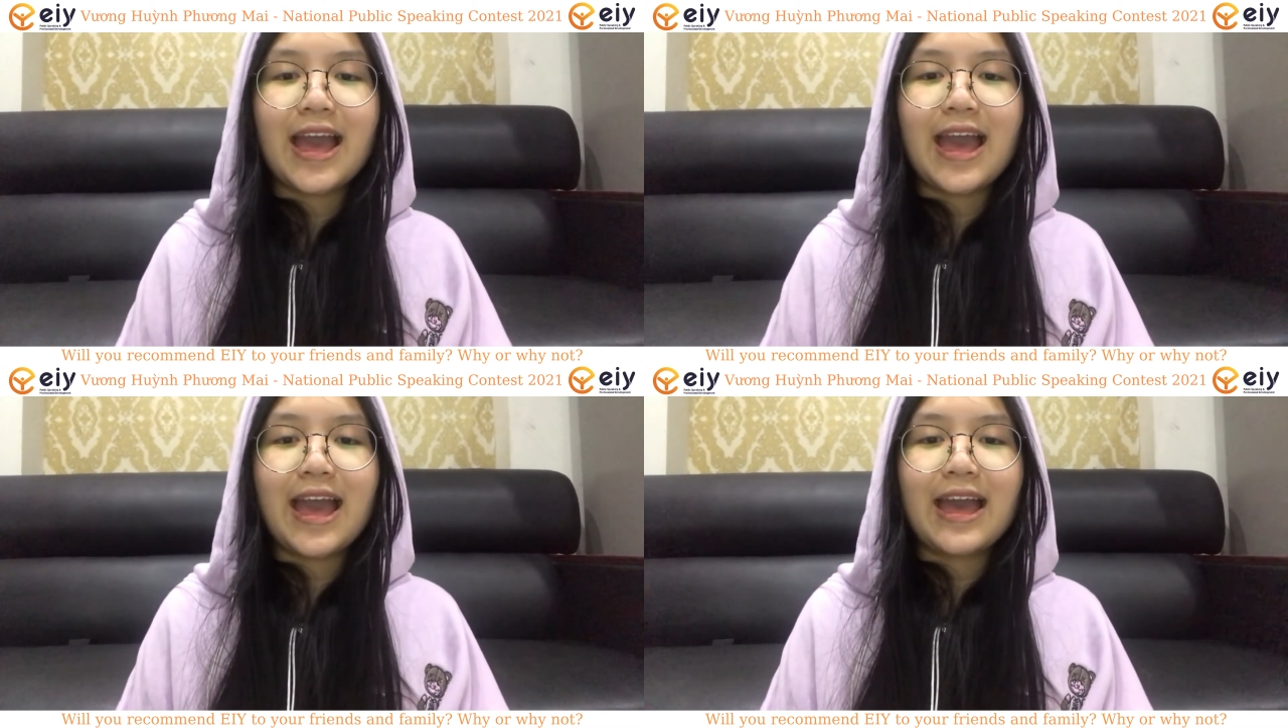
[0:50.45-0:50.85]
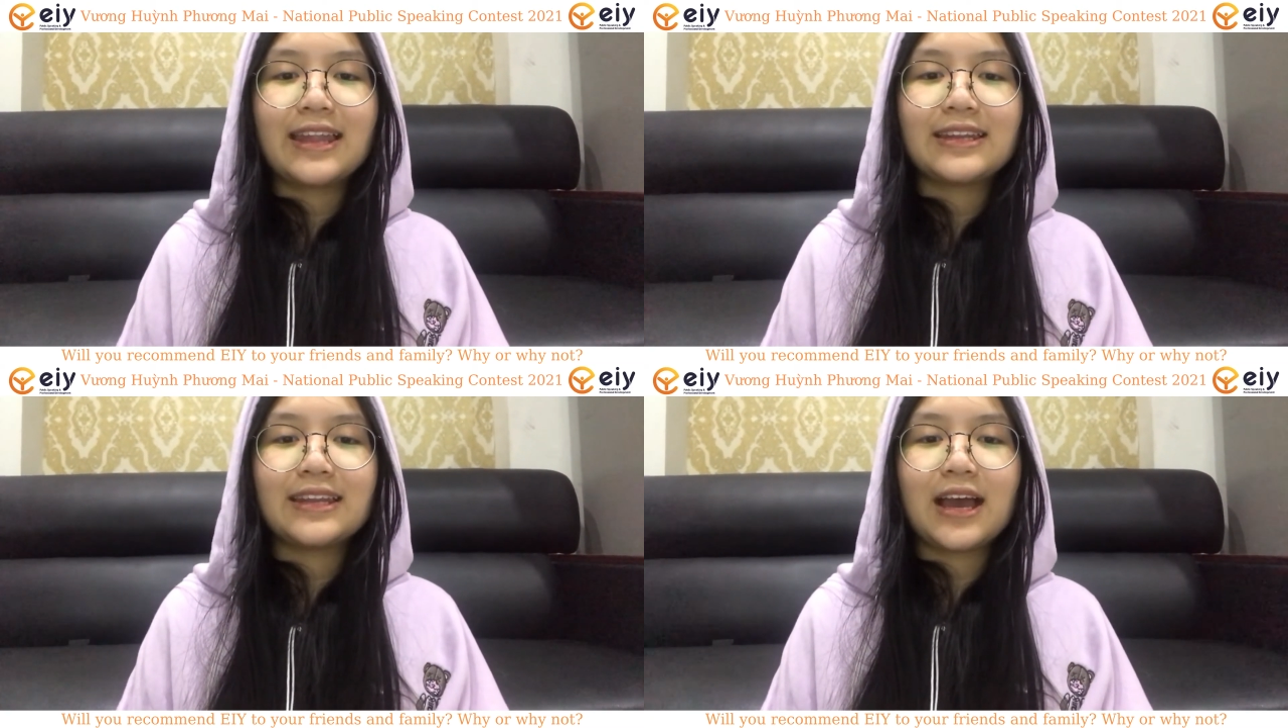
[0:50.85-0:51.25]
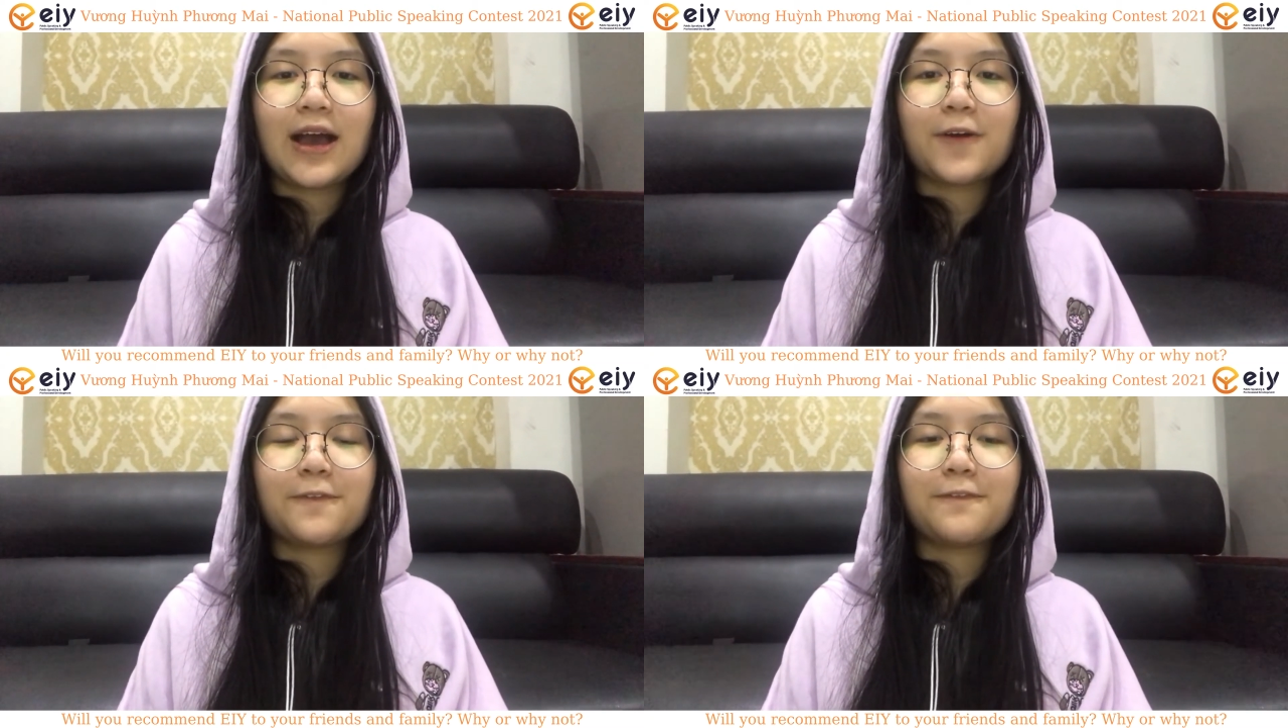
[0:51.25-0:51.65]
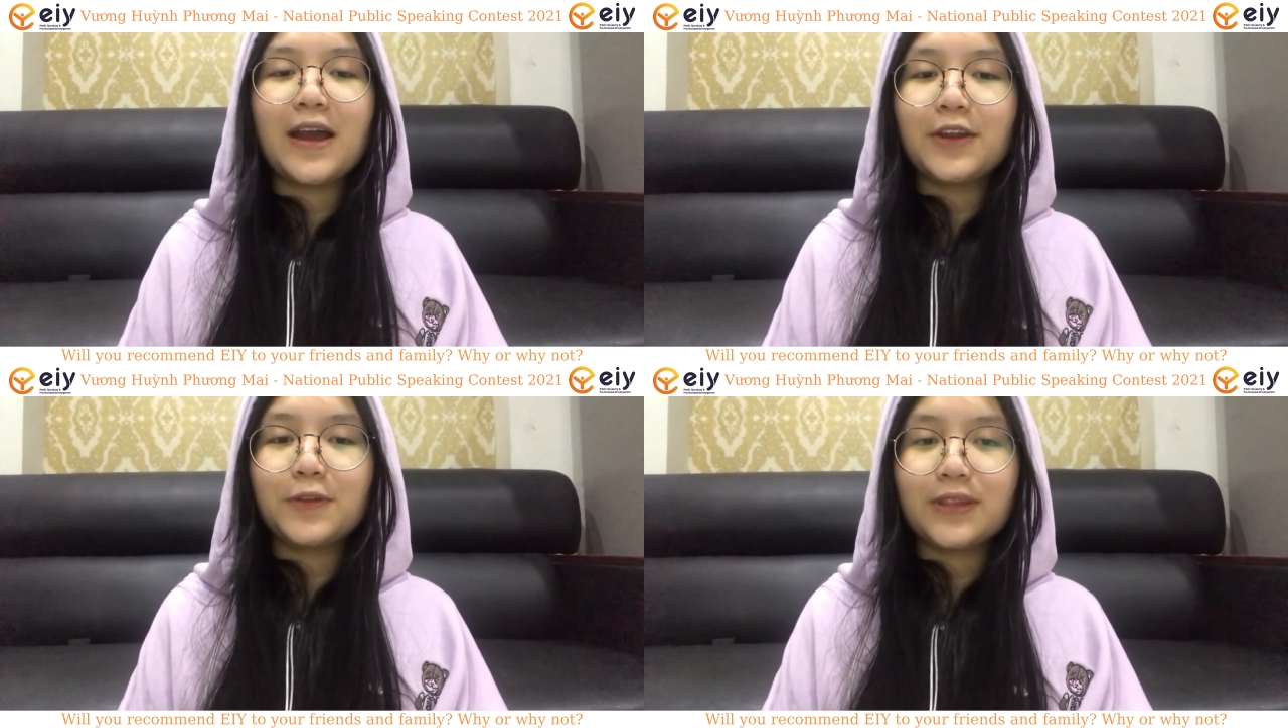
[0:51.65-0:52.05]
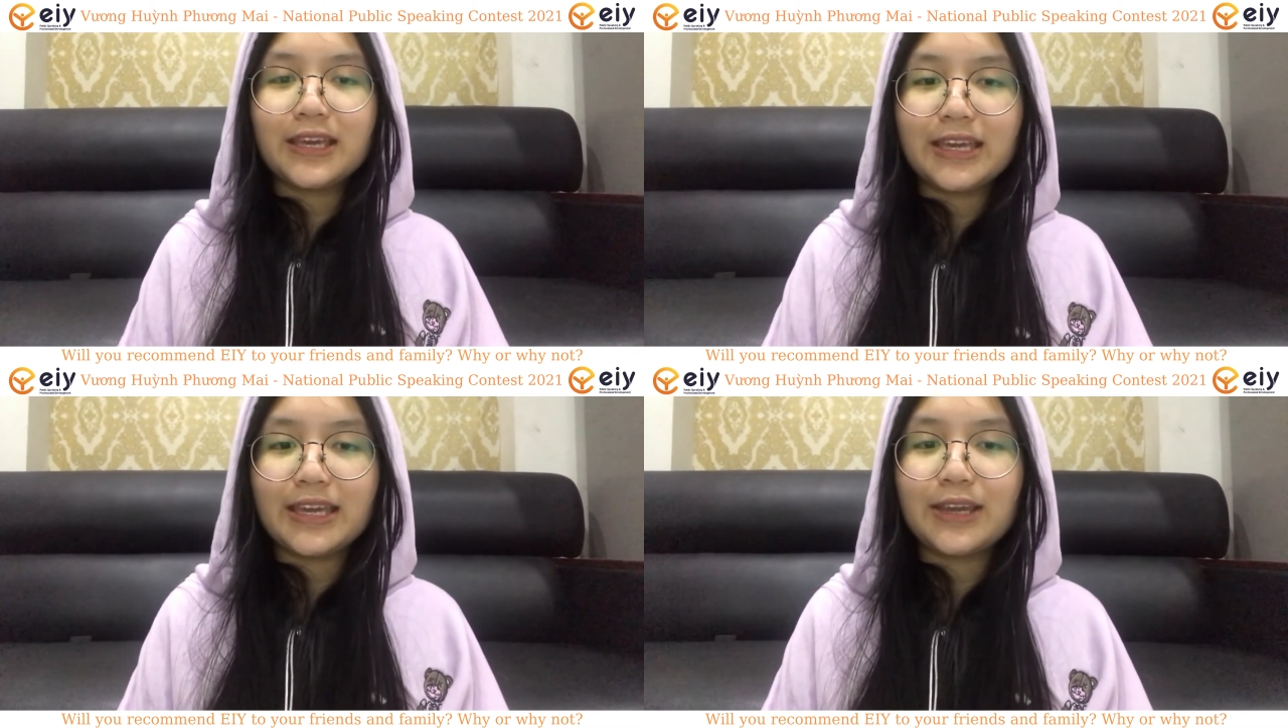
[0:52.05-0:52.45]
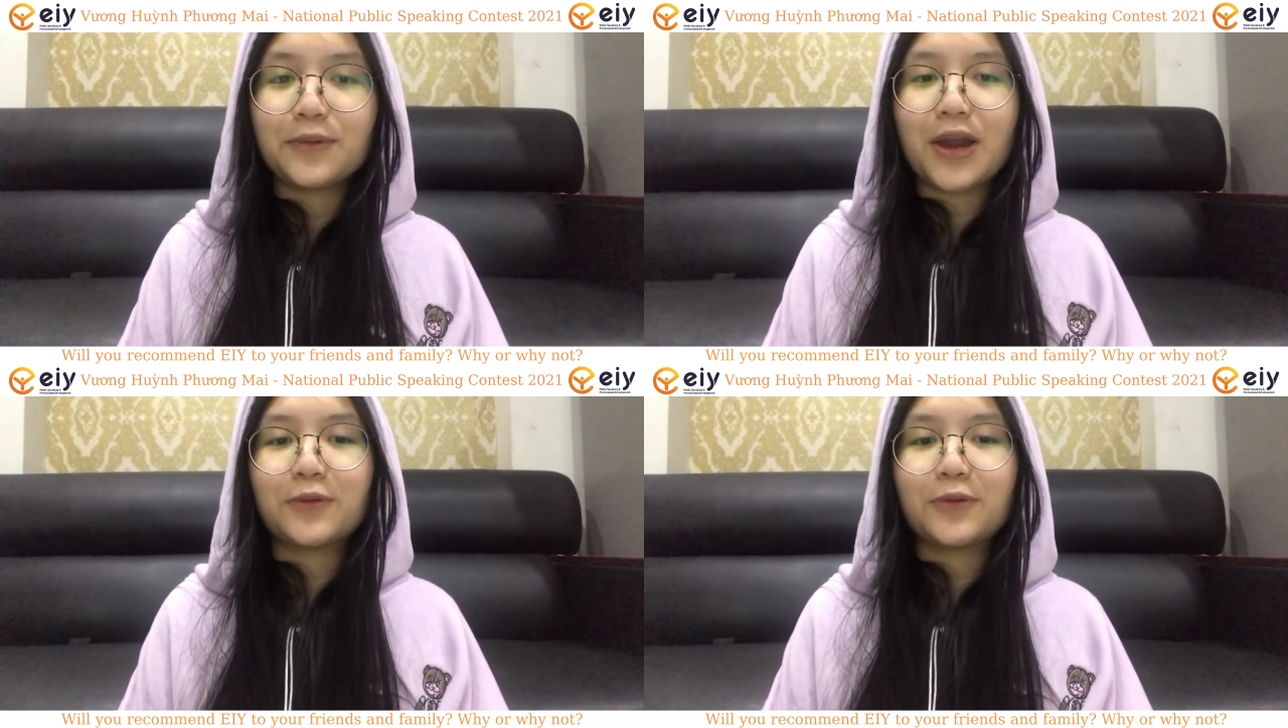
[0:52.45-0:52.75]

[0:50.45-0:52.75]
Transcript: And uh, finally,